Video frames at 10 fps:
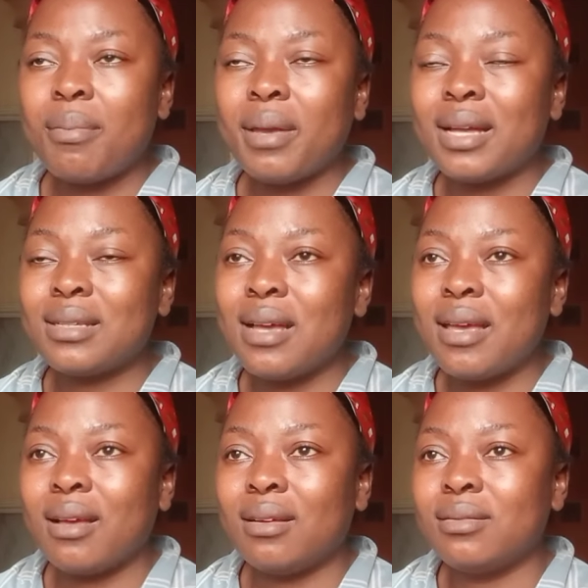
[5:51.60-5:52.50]
I beg
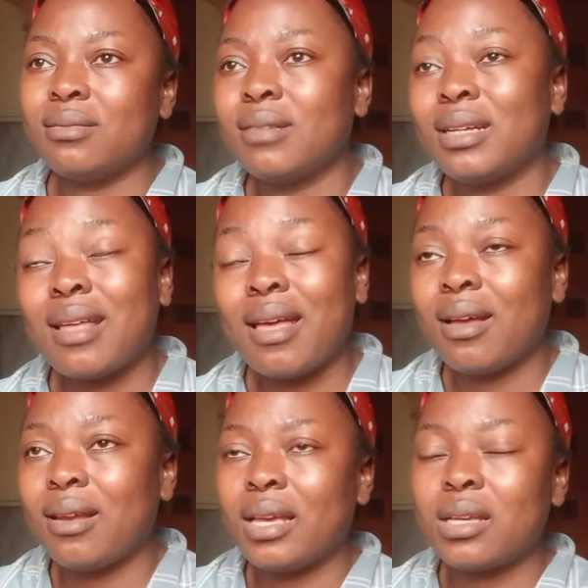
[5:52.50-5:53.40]
attire. My
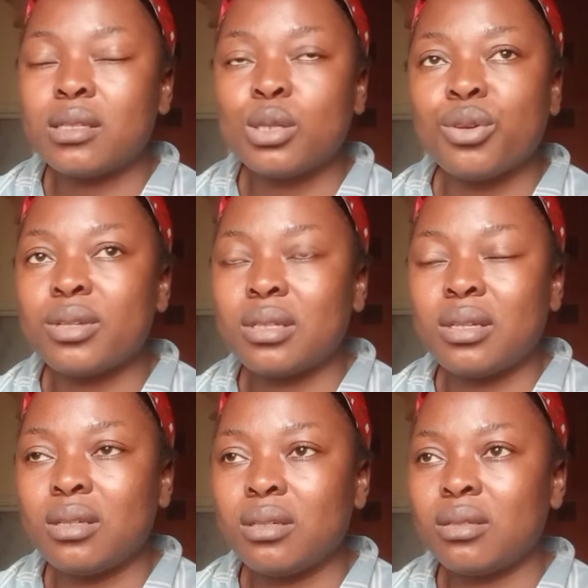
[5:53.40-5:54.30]
tire, like,
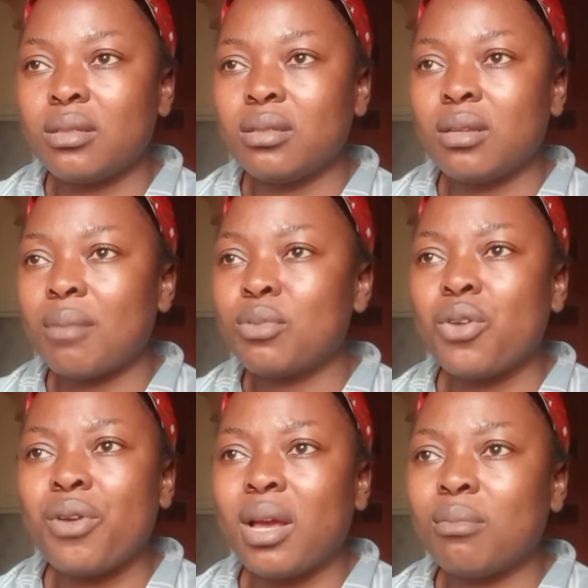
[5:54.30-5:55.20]
seriously, I'm
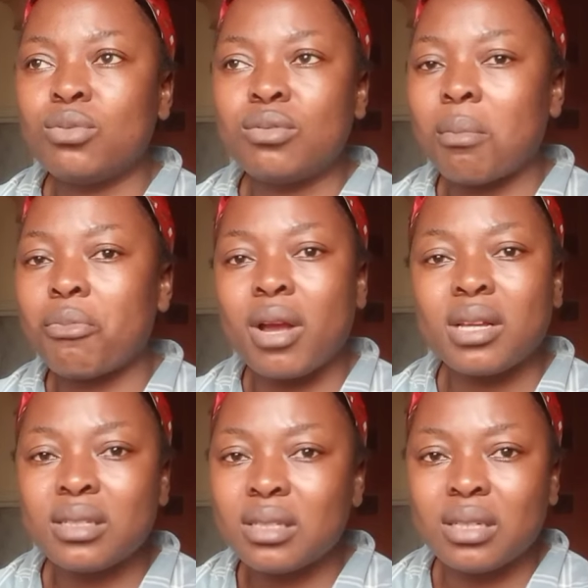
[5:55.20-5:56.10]
sorry, I'm
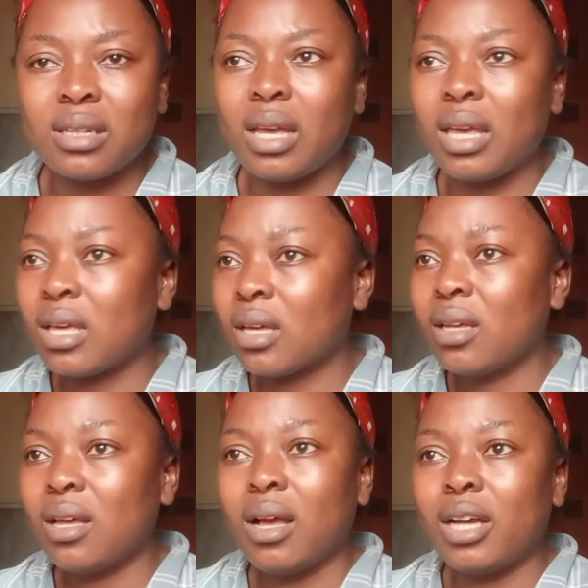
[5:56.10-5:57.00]
ranting. Like,
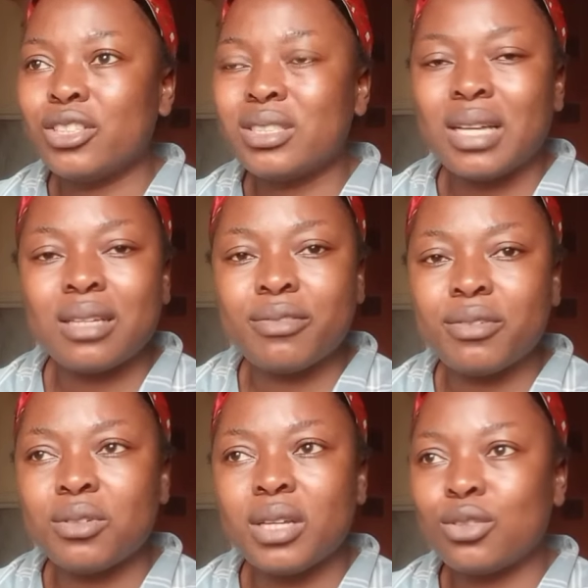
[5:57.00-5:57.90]
I just start
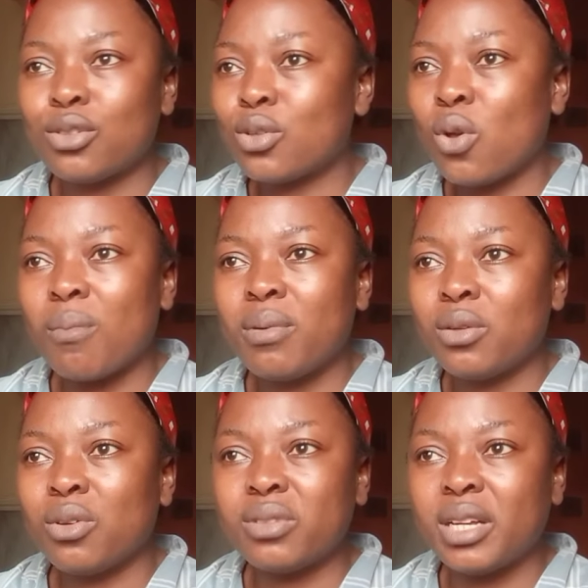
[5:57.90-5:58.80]
video and I just
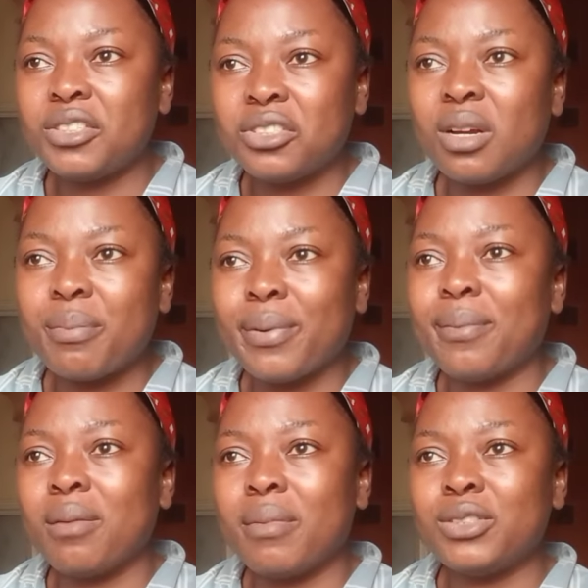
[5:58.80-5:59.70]
complain of Nigeria
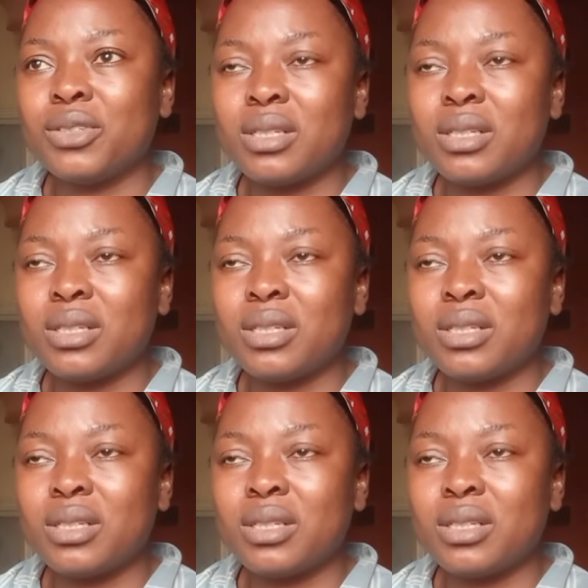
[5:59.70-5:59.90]
problem. I